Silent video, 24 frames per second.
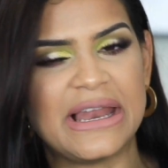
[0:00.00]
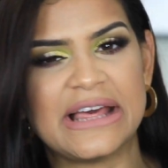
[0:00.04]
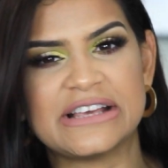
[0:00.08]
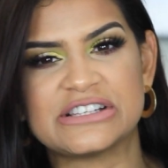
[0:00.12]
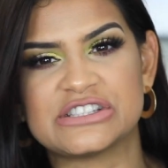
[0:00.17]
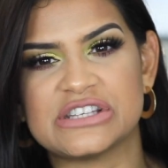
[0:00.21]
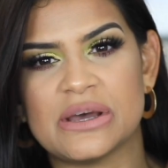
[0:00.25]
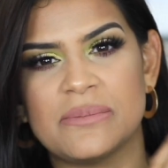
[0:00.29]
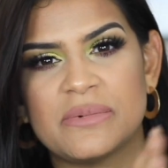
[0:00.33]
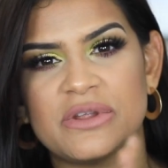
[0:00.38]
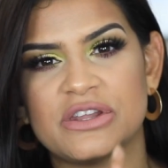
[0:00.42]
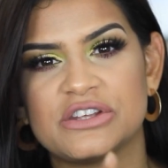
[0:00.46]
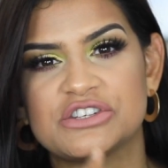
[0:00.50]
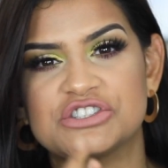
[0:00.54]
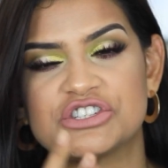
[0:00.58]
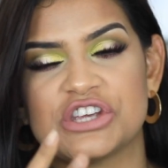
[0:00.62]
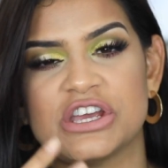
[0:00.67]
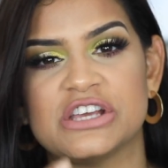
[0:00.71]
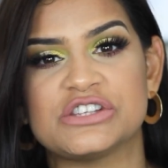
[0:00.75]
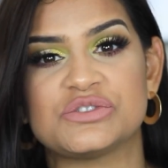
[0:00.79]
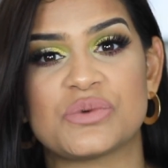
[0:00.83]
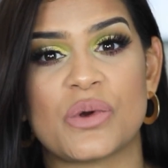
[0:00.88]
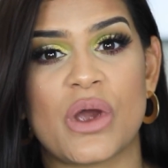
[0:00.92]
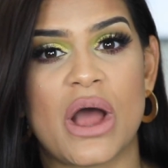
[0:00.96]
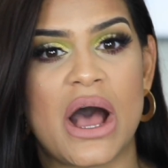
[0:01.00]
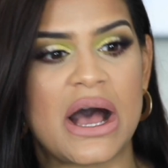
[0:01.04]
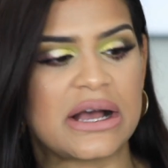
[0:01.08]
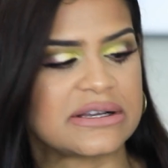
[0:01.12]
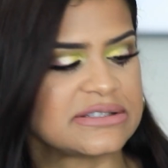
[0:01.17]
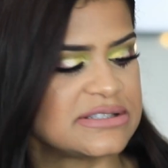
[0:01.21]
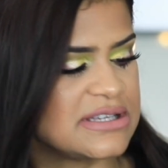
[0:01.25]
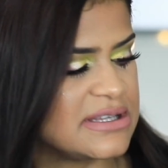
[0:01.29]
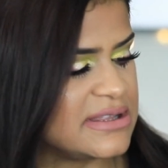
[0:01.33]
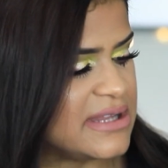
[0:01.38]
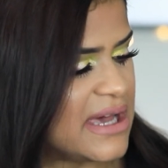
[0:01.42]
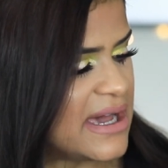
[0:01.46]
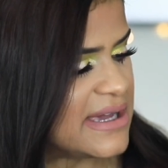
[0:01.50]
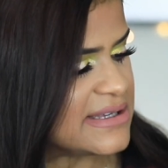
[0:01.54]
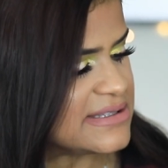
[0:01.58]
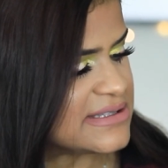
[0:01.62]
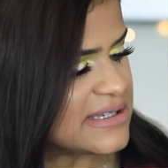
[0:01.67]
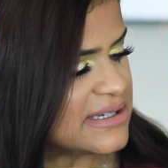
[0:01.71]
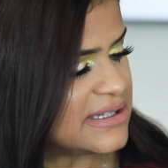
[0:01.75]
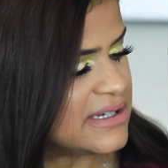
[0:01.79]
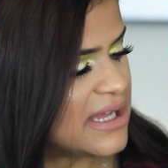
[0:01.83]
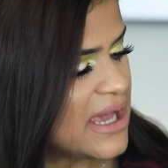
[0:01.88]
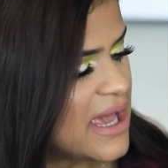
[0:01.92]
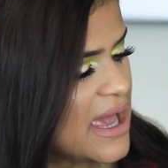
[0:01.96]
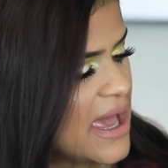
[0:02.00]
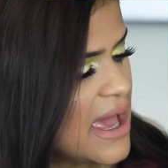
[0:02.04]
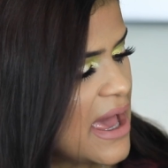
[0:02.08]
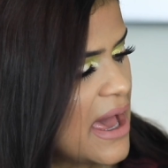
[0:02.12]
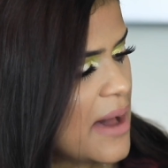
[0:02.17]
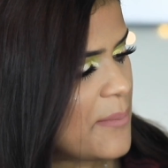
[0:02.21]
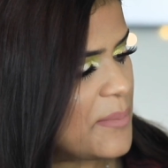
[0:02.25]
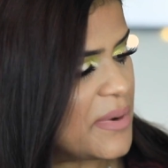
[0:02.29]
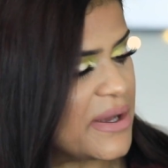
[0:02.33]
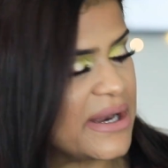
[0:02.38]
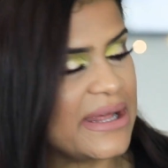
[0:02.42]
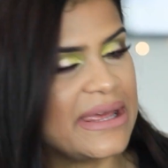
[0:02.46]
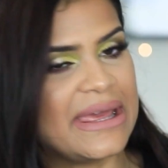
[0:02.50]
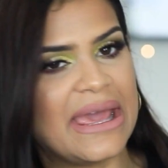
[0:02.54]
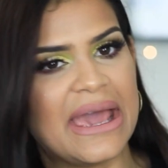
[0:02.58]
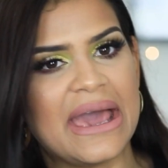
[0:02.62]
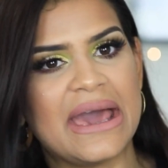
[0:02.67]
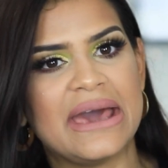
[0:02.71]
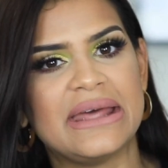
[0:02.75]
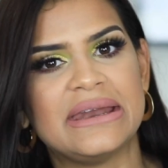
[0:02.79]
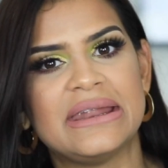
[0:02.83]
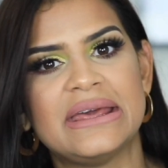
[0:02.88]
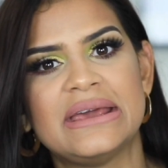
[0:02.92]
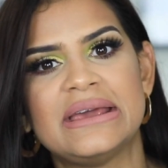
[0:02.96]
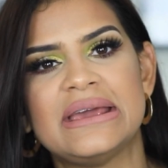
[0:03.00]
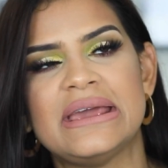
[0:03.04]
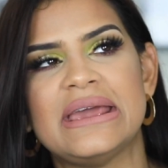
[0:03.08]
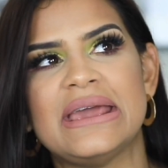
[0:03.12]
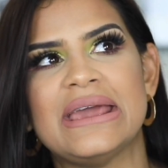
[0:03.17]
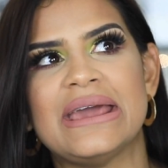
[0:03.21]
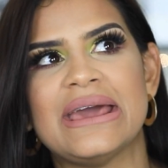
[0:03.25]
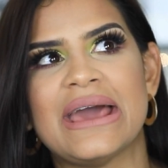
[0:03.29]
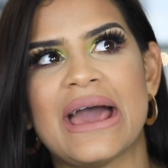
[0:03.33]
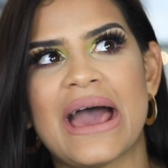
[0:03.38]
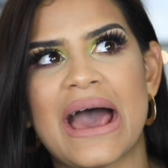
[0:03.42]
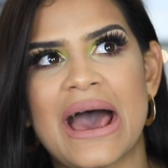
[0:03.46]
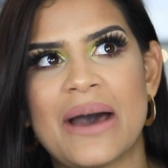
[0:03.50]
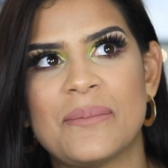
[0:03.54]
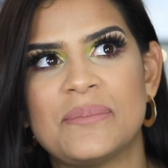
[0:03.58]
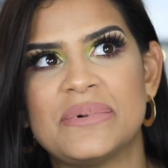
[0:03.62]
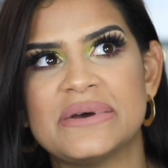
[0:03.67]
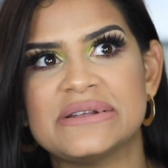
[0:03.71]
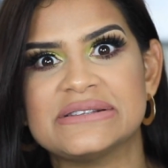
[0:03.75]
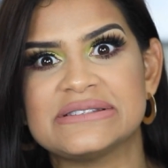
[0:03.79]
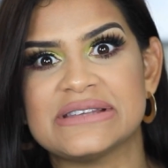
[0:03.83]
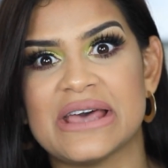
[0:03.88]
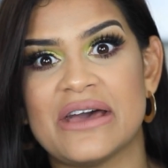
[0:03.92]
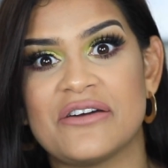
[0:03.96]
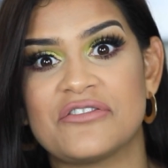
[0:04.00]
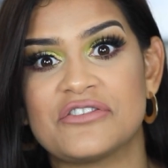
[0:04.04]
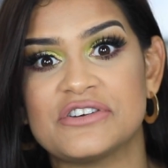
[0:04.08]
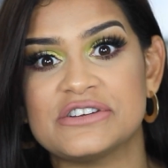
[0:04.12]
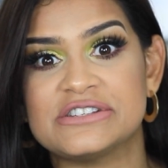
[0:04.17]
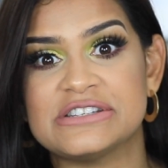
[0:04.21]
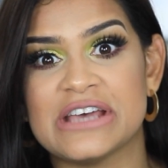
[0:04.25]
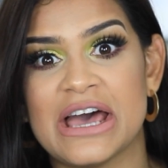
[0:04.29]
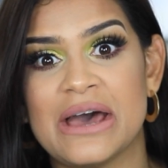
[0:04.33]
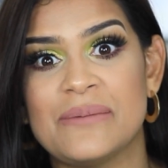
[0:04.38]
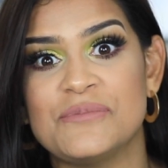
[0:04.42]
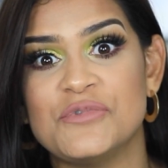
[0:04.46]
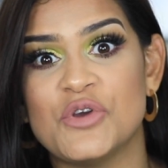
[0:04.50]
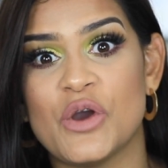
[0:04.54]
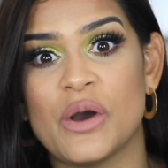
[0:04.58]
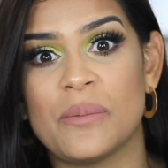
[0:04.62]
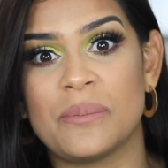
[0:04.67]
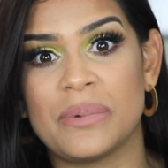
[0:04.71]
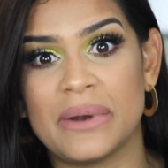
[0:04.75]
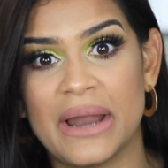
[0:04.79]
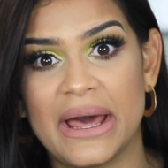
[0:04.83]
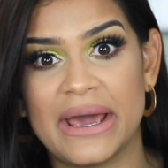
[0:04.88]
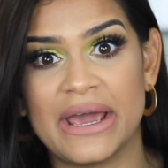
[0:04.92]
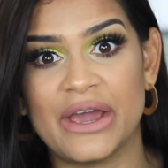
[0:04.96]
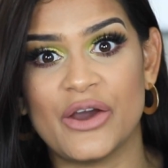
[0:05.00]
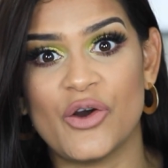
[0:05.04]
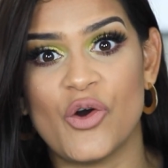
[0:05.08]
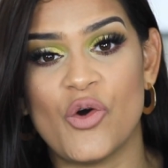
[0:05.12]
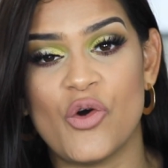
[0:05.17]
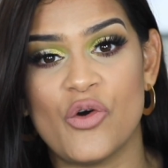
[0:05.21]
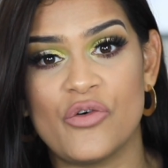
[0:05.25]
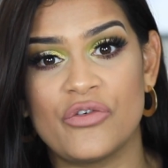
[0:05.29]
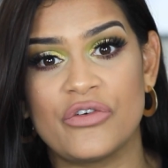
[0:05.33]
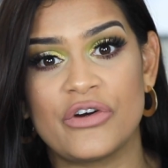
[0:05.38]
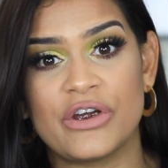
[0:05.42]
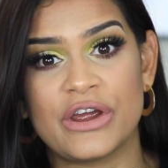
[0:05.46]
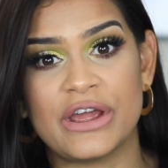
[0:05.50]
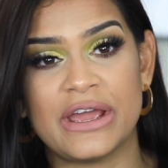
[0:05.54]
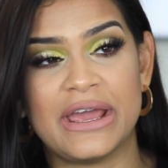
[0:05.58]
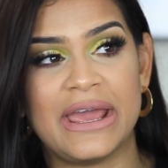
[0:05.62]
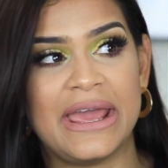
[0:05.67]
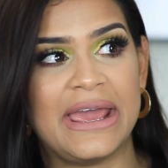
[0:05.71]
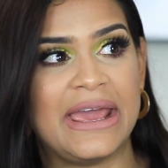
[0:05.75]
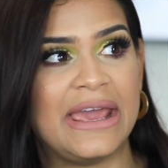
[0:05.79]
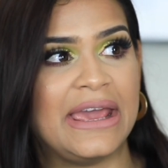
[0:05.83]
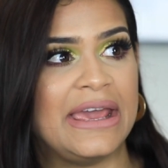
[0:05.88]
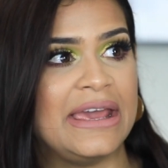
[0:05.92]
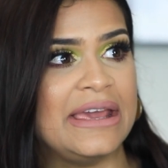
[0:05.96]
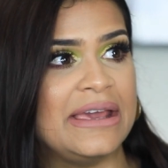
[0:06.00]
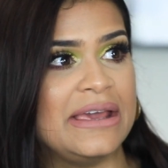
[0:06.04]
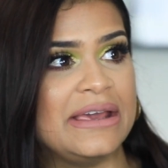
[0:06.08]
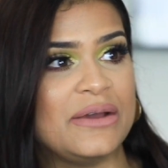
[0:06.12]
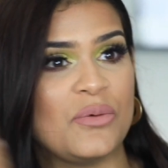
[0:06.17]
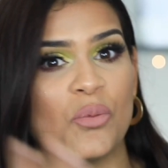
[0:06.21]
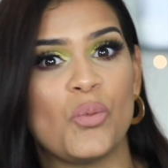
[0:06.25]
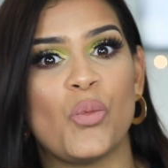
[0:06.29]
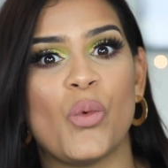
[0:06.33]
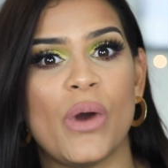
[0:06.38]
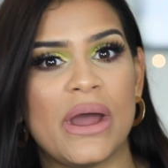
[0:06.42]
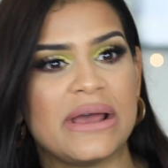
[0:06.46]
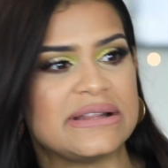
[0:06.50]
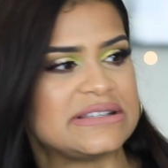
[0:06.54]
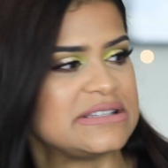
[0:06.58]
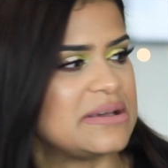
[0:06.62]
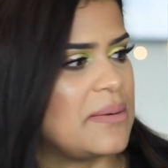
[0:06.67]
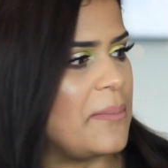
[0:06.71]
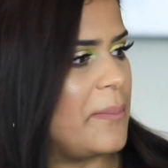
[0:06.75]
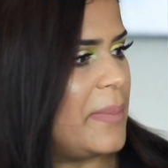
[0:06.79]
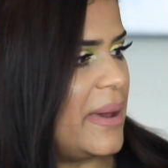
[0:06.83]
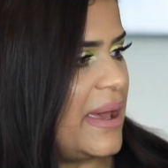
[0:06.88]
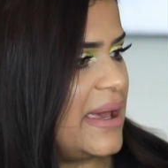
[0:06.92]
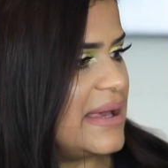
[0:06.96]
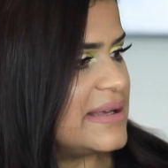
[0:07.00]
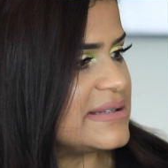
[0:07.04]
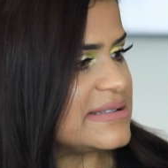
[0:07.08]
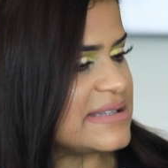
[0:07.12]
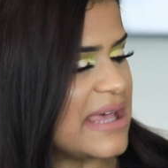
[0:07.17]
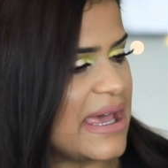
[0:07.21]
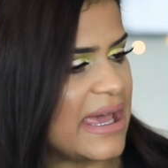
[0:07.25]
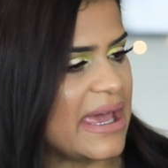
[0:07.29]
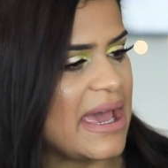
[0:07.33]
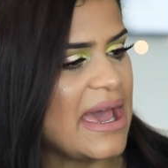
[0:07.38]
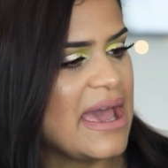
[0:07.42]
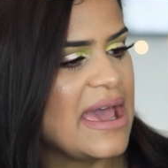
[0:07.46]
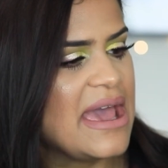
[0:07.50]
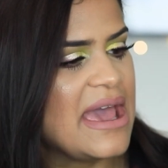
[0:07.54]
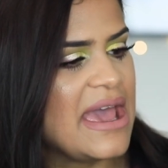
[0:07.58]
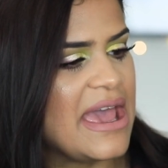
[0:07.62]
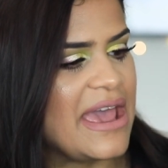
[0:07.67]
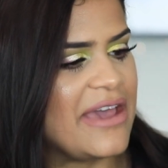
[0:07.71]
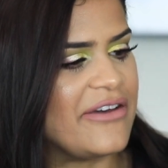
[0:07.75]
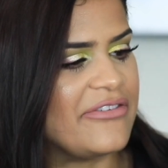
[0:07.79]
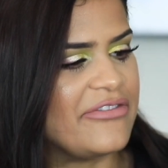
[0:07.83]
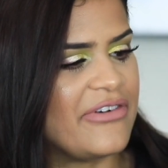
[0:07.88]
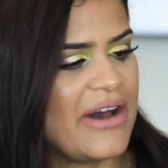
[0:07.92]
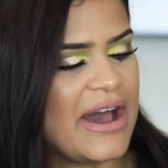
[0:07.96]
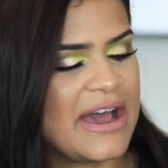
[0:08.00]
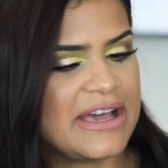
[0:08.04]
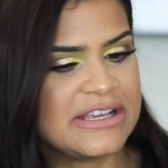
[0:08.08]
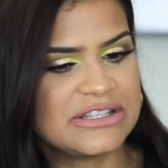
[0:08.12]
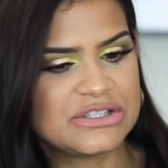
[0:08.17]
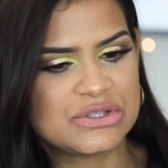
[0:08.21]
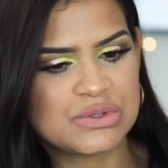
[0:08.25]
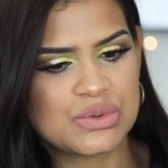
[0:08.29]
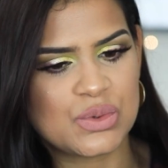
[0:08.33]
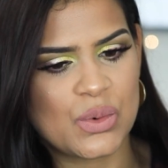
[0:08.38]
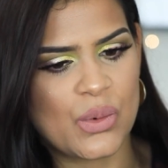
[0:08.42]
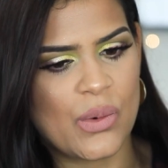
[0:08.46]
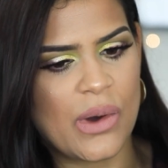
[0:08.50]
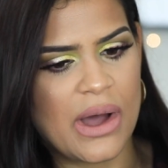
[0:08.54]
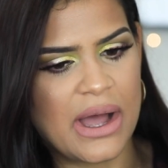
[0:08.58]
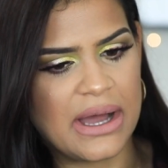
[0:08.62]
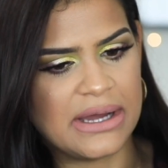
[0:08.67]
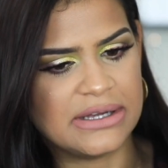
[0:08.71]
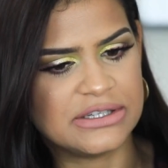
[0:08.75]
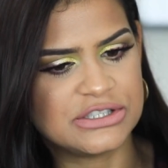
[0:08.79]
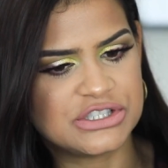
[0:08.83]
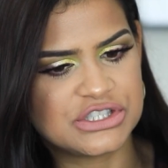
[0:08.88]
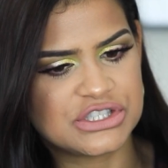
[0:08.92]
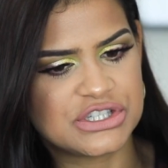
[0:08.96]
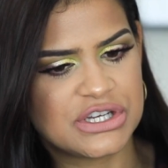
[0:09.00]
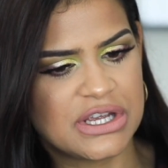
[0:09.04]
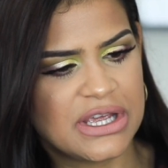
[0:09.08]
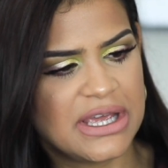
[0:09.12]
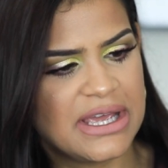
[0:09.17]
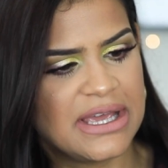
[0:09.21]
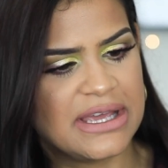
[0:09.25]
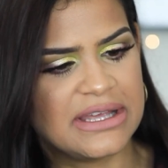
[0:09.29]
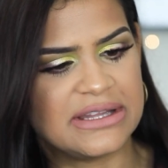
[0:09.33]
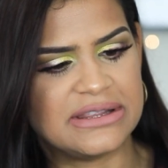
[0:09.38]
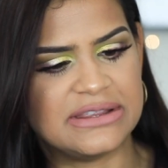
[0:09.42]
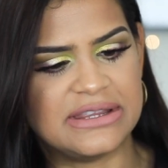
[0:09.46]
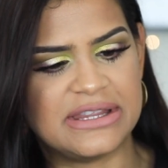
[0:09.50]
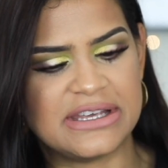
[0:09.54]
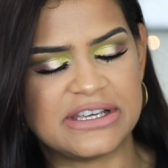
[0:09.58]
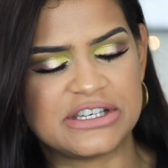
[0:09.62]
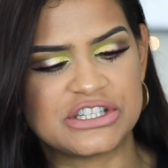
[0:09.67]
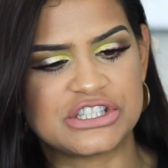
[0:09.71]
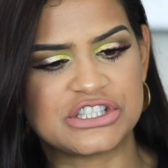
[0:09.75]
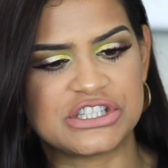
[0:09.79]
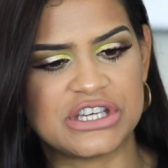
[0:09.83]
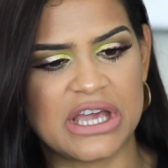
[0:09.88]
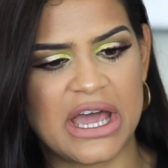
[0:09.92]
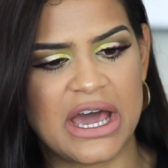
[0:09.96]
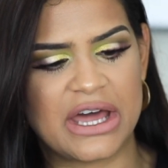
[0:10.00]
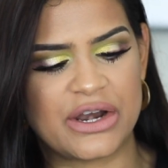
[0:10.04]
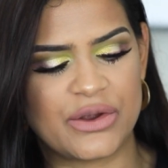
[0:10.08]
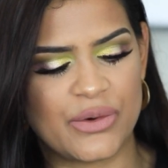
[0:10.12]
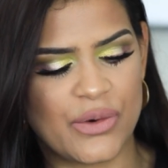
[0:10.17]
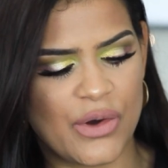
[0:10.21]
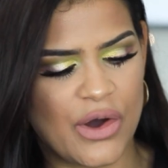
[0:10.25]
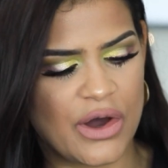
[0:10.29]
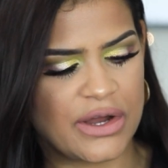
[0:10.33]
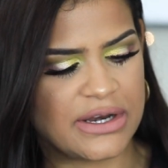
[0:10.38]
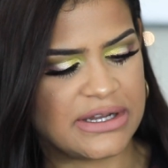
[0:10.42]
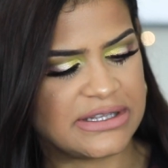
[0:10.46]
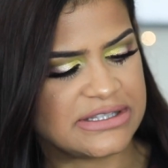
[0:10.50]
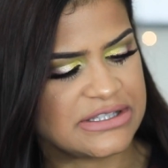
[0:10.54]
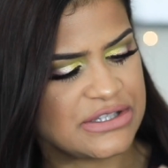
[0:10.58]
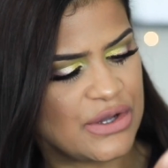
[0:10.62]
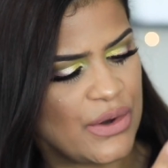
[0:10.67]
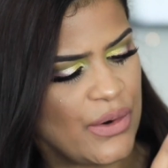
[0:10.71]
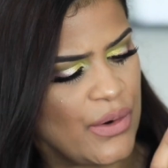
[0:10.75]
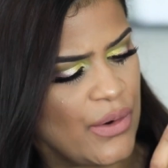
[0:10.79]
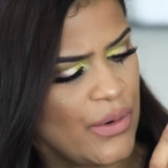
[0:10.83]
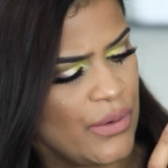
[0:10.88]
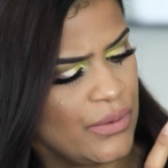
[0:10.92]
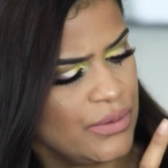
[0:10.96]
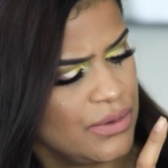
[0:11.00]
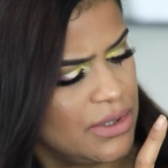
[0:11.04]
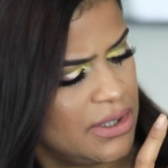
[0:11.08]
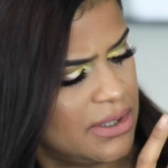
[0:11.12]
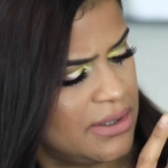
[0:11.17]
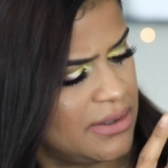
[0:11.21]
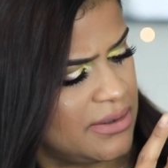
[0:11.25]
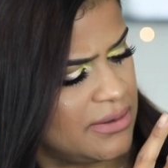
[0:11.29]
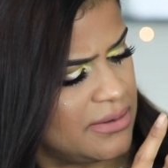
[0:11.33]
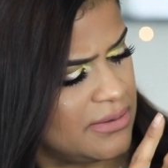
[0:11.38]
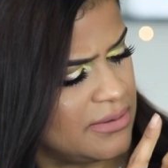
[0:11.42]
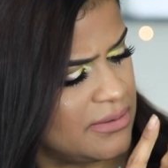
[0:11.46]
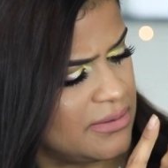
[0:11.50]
Like, some of the shades were oxidizing, but again, it happens every time you apply it over a wet base. Like, if I swatch this shadow on its own,